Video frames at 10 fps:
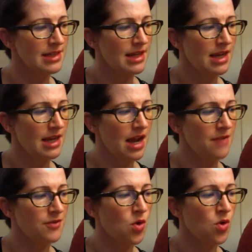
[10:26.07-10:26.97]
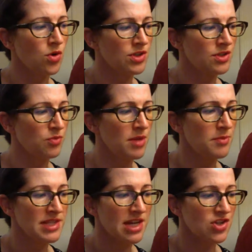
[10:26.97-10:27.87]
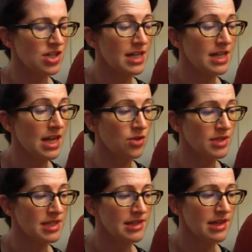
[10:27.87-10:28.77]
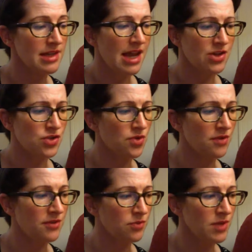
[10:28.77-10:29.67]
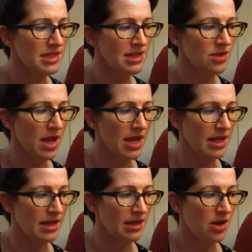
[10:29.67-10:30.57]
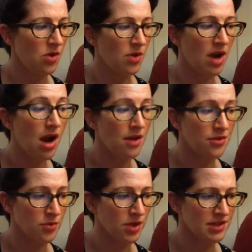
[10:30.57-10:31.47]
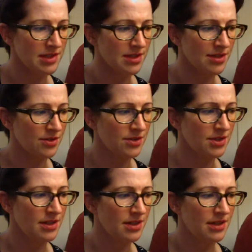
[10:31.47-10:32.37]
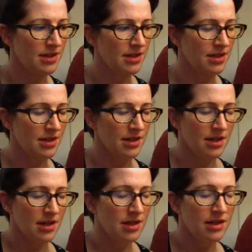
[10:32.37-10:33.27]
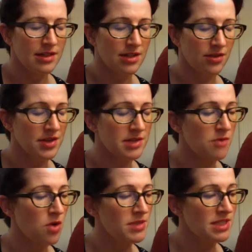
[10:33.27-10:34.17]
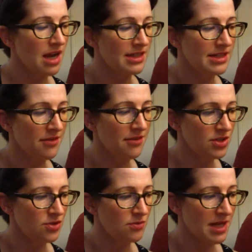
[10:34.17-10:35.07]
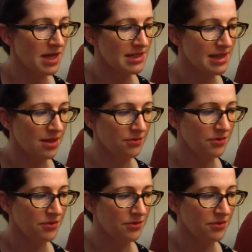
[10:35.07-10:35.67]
I have courted prepossession and ignorance, and driven reason away where either were concerned. Till this moment I never knew myself.